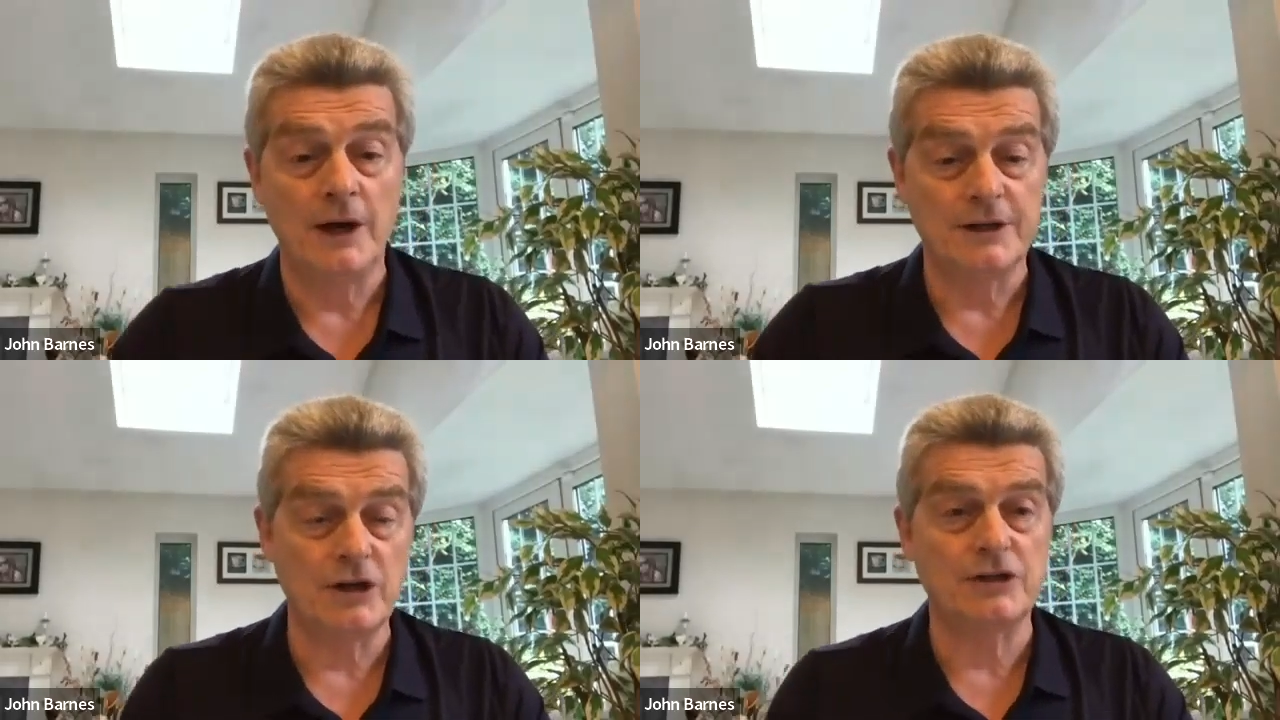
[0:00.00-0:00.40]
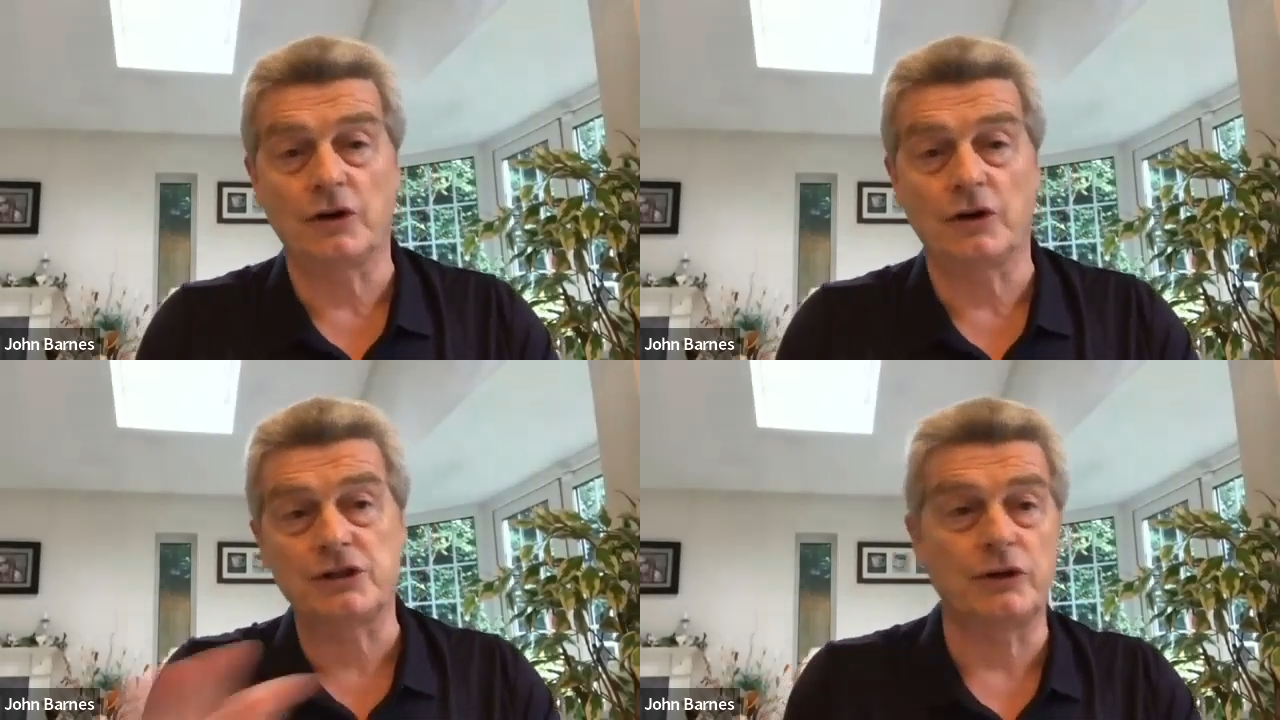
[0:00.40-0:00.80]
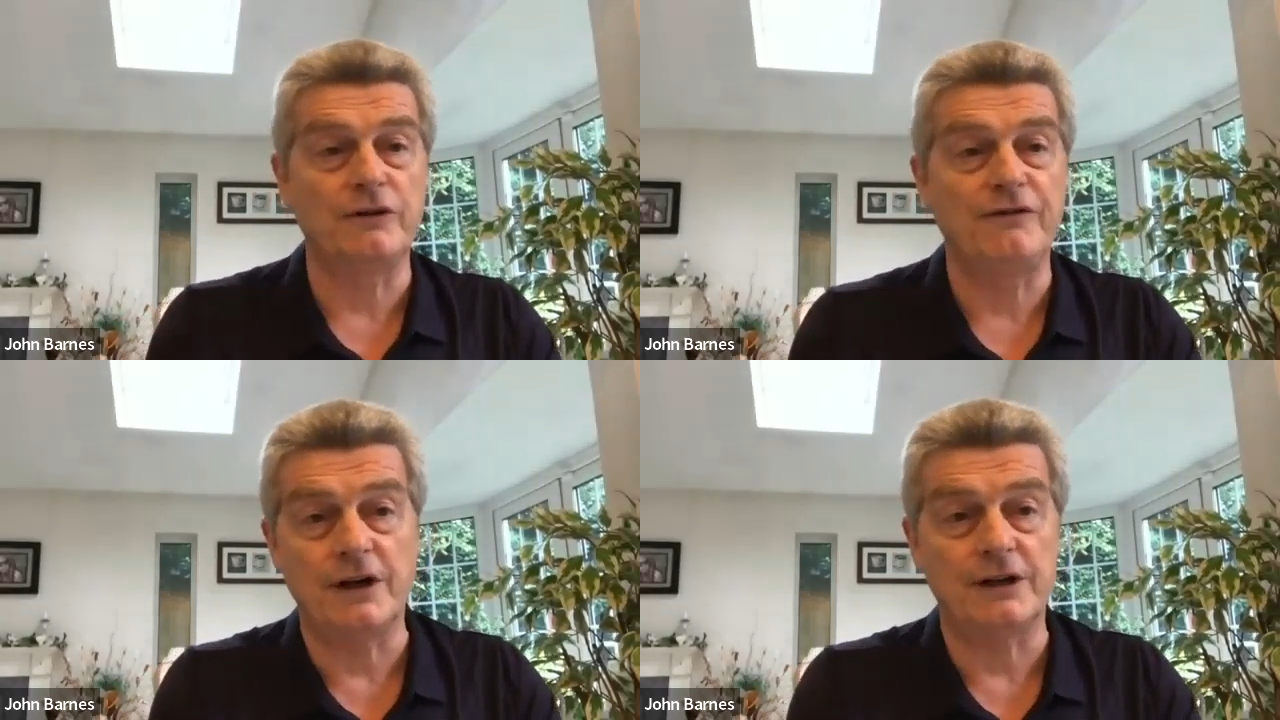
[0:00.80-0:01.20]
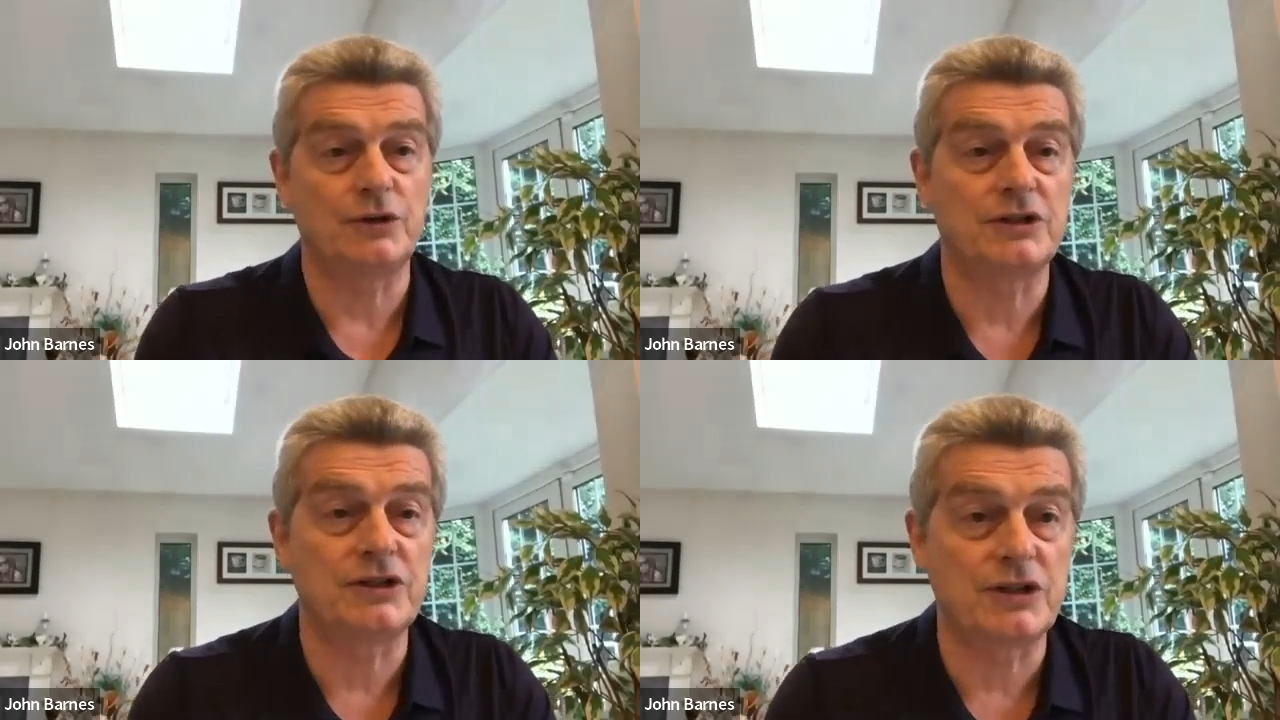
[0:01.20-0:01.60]
So it's got a sort of
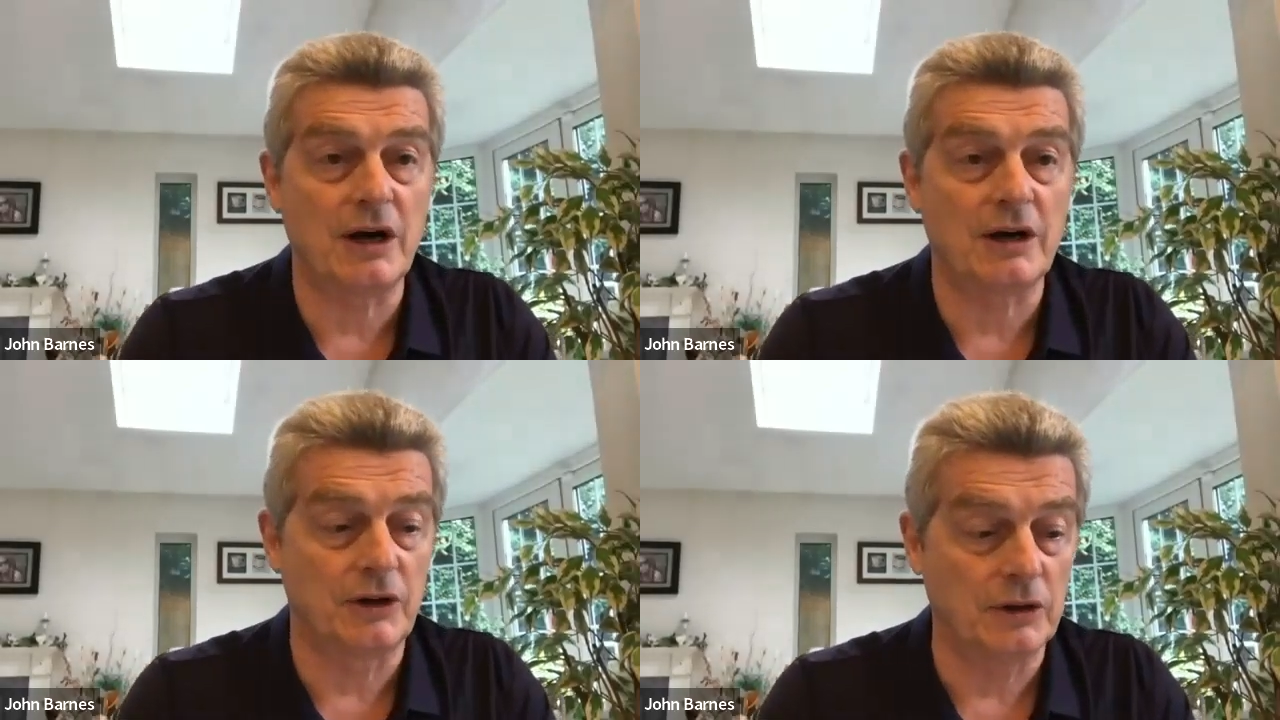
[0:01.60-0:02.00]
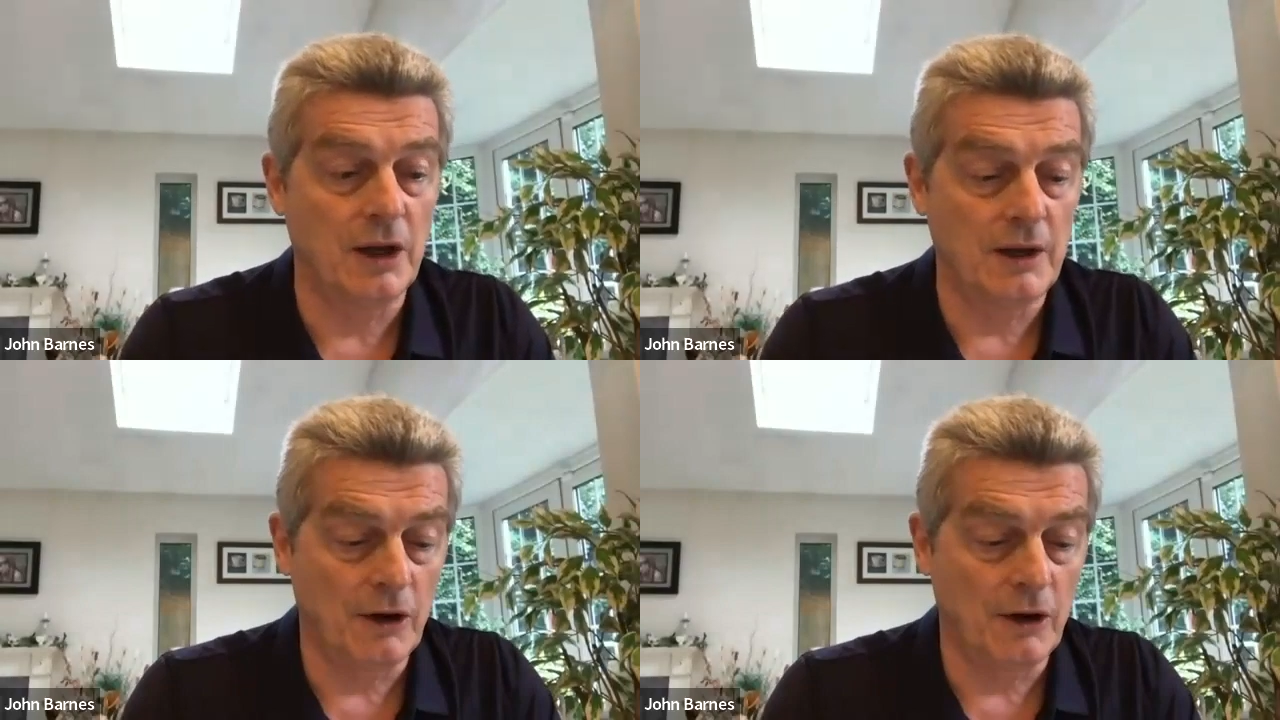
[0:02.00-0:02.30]
virtuous circle